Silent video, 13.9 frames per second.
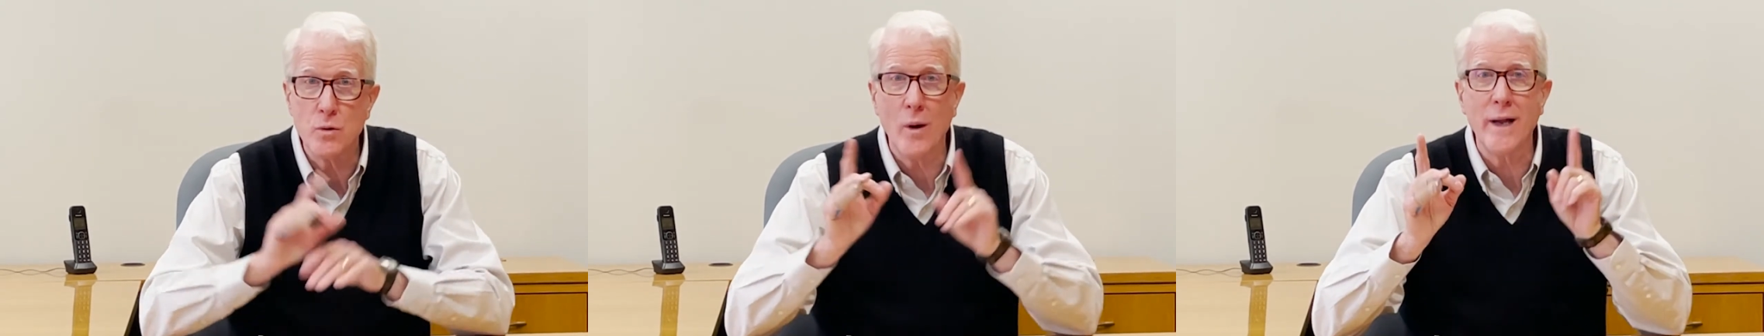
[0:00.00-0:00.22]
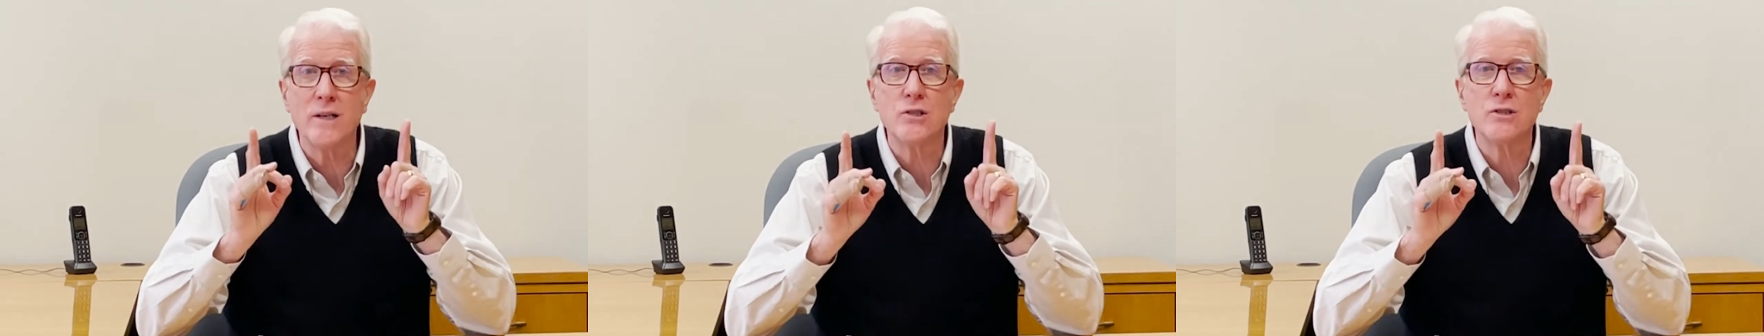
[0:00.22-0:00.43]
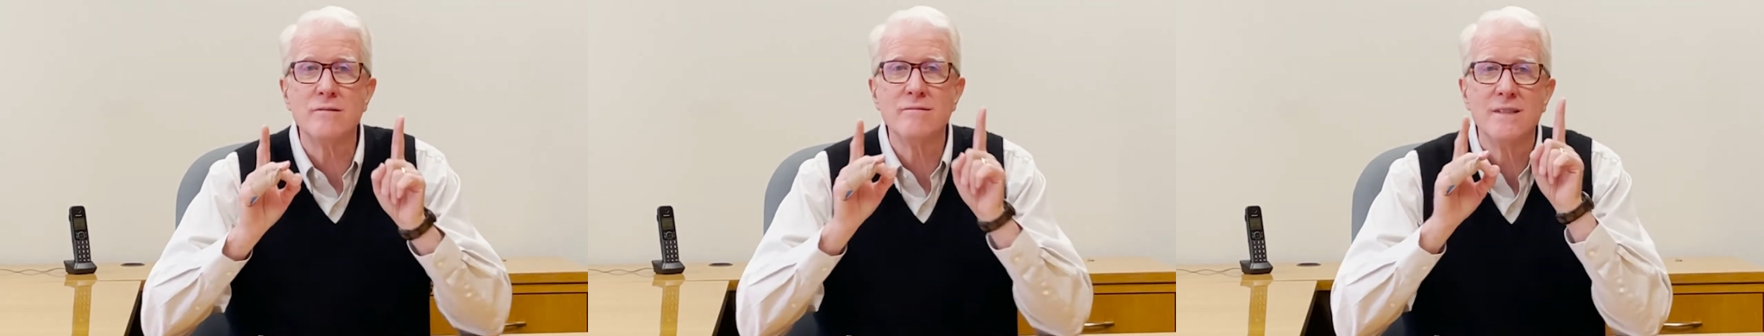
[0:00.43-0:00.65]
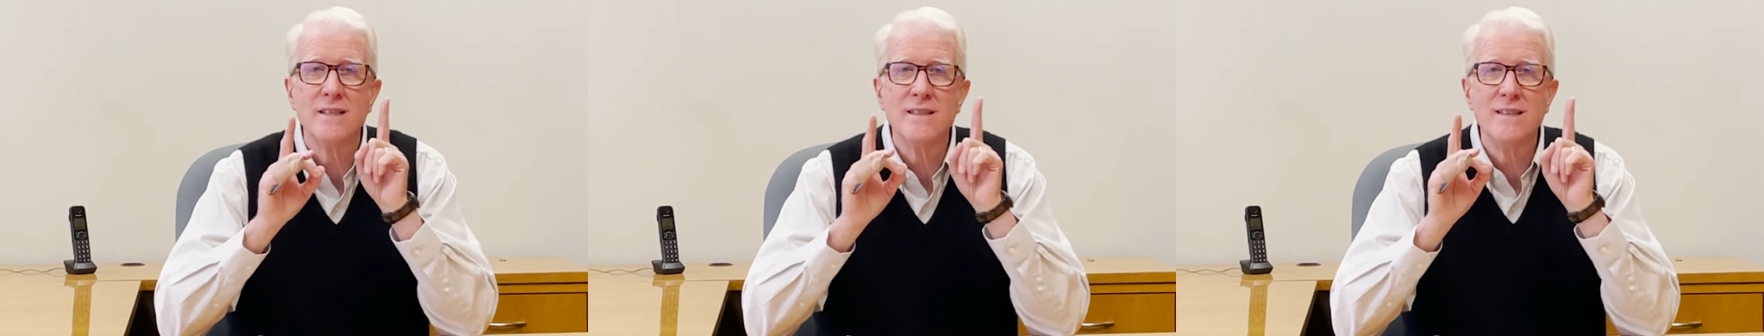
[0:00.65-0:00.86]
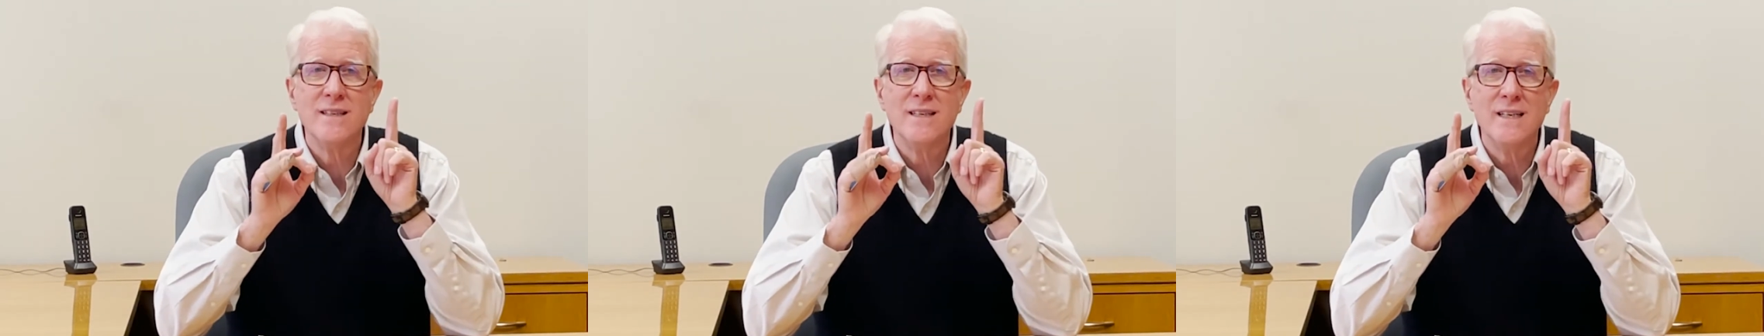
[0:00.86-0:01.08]
twice
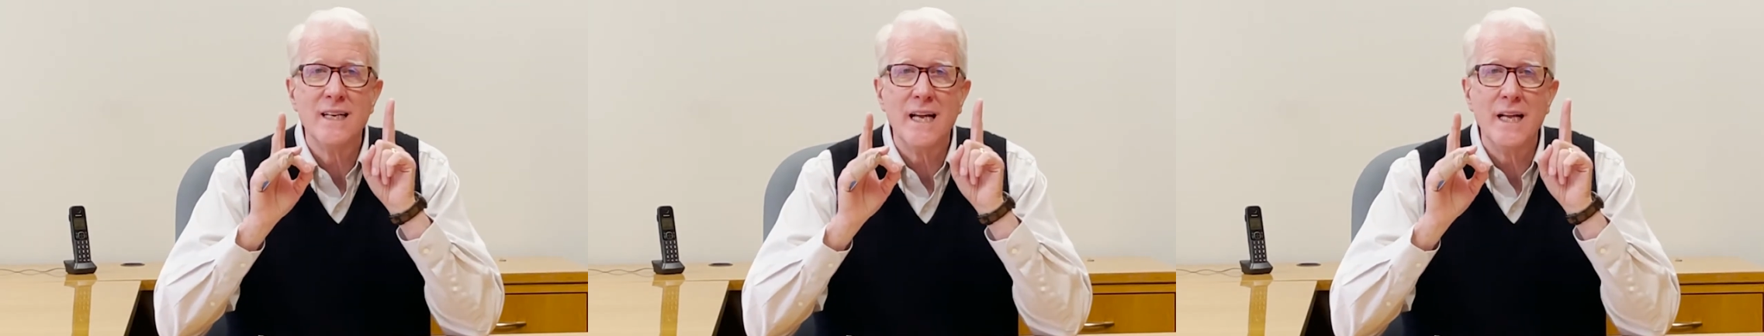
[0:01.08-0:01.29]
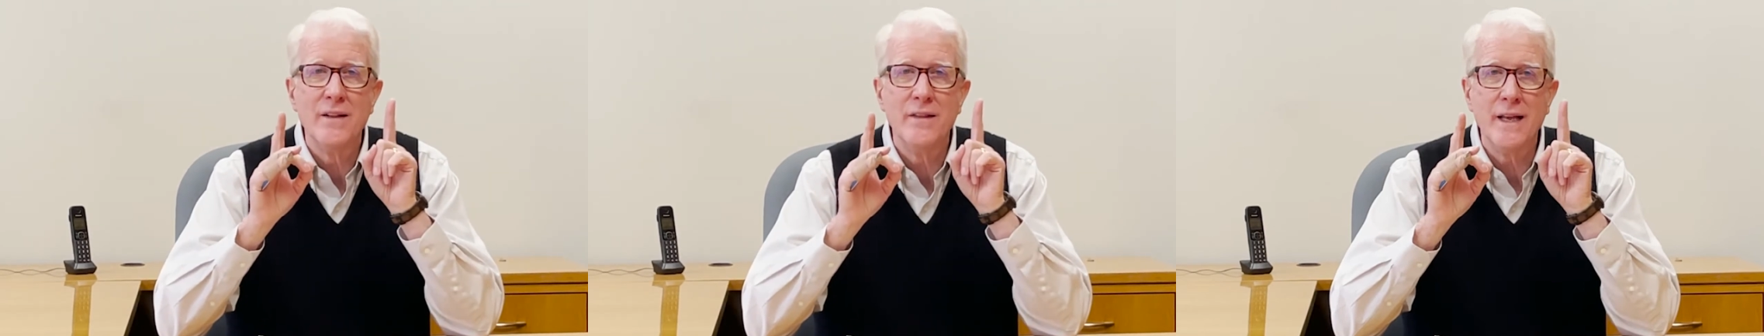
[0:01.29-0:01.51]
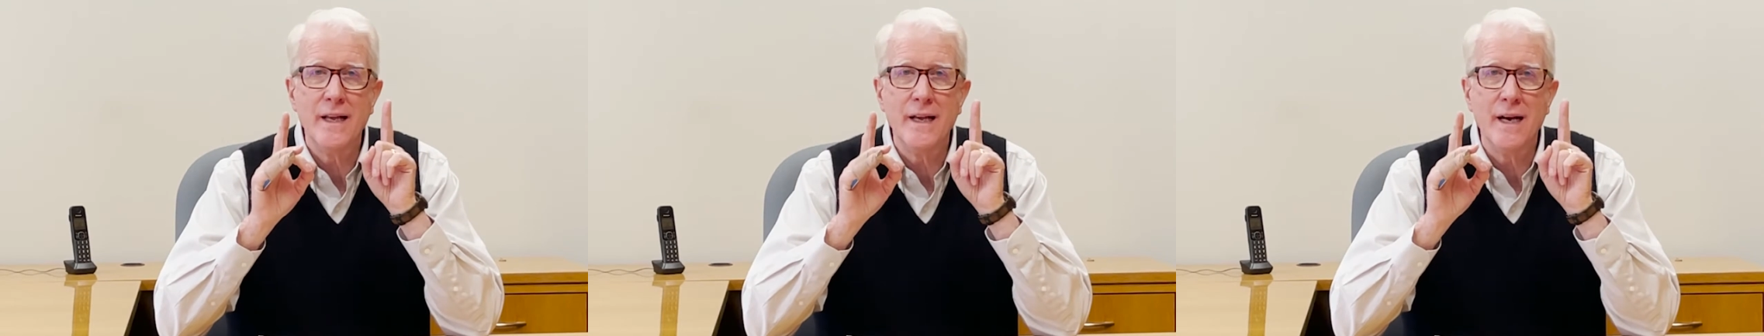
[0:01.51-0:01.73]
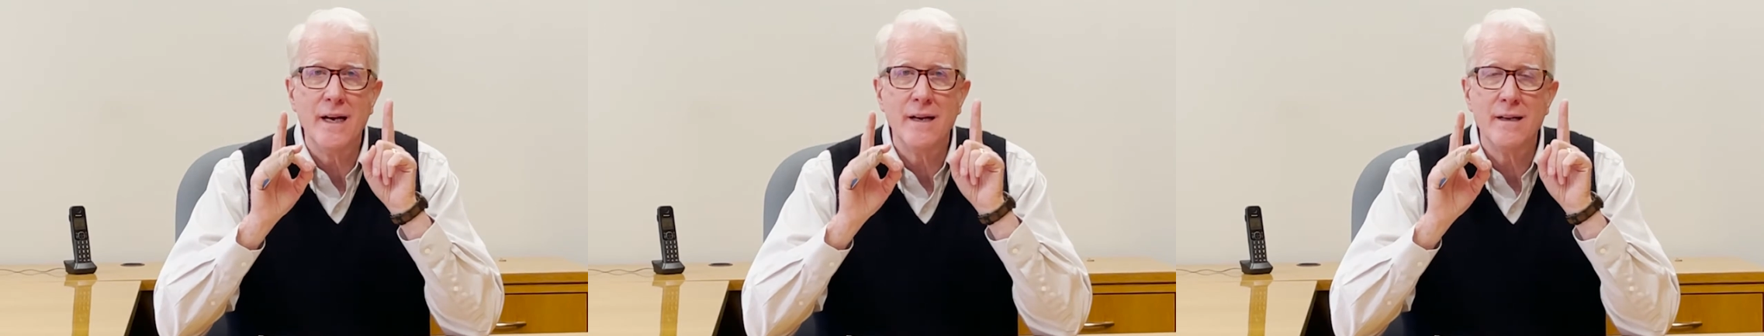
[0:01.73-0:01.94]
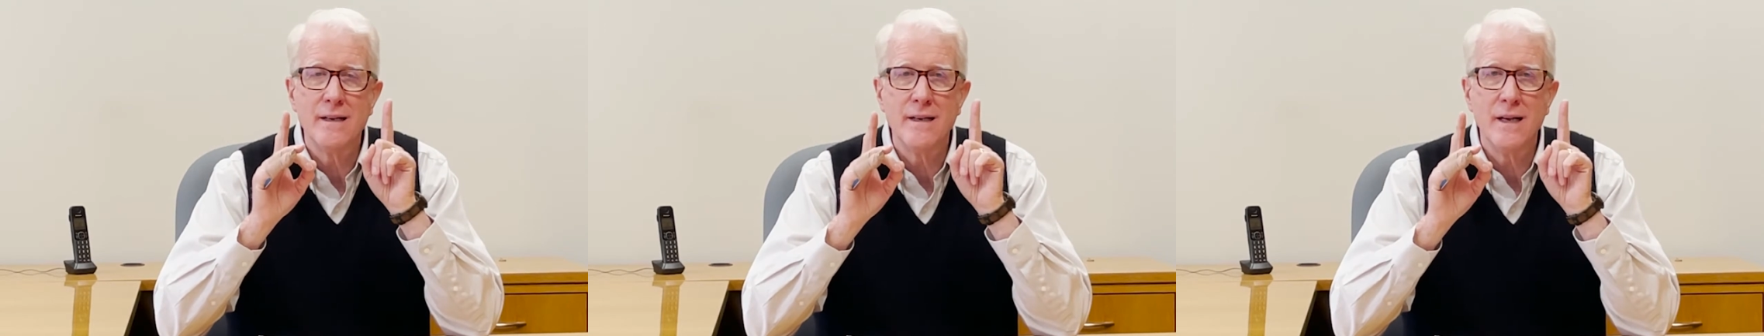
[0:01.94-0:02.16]
in the
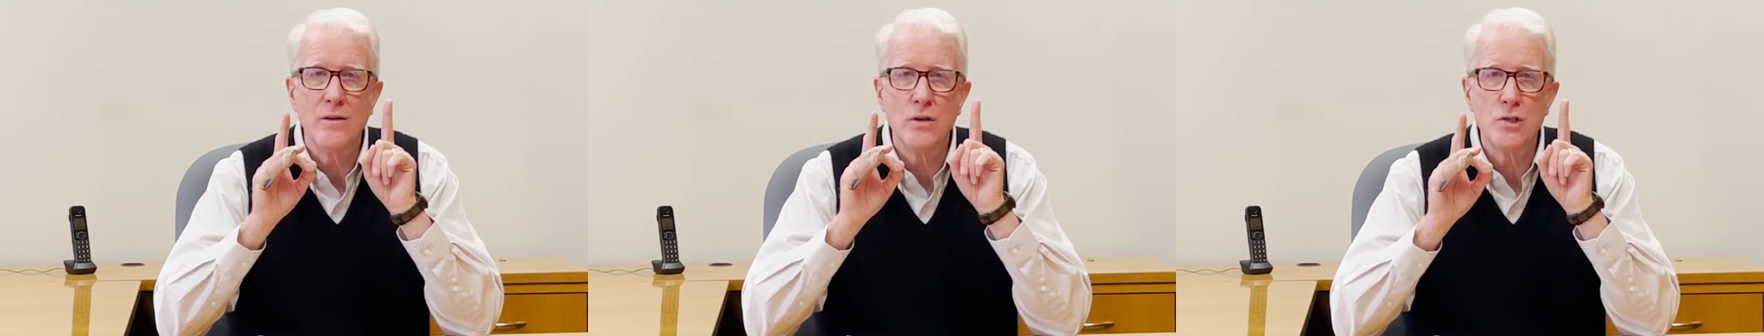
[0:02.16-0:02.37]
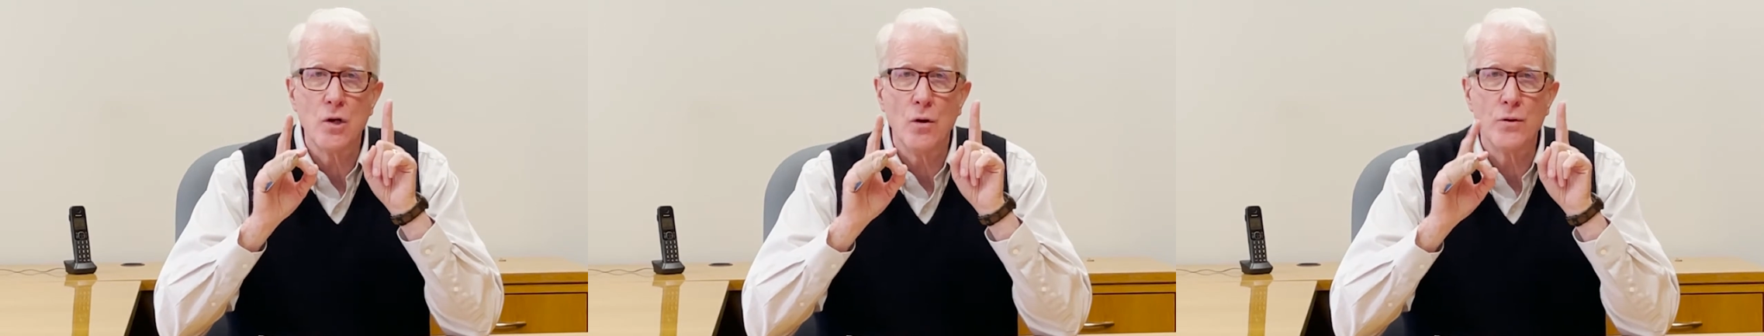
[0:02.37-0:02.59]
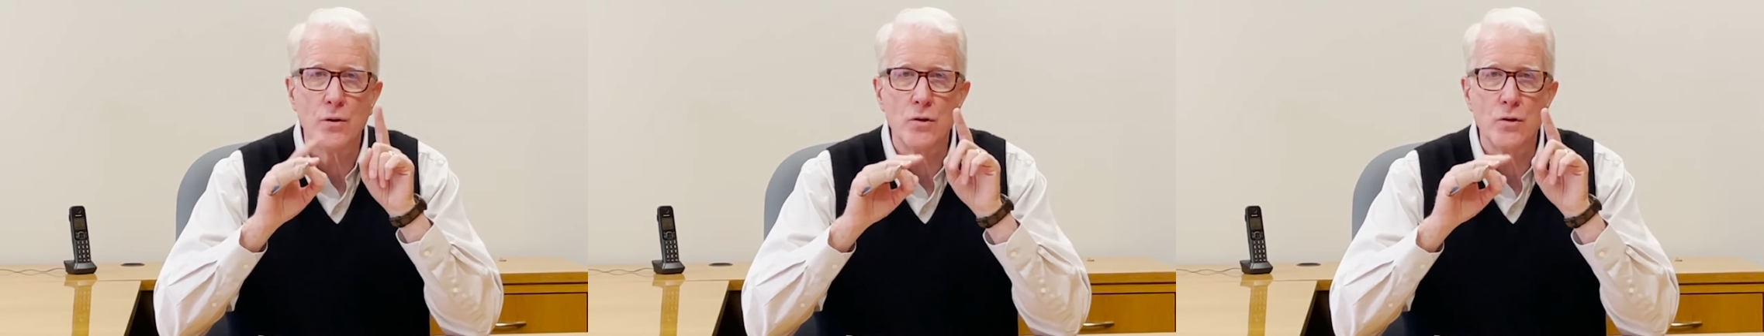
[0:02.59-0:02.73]
Psalter.